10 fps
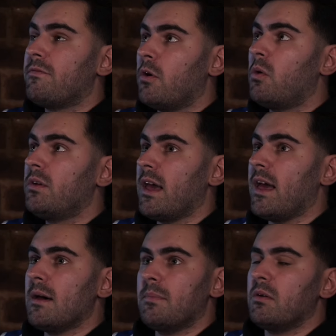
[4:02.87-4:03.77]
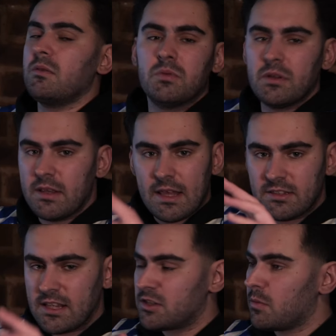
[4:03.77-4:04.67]
forward here, but
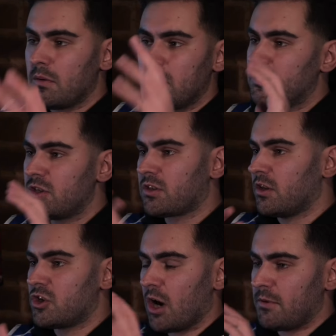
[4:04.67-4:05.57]
it's the way we're just going to chop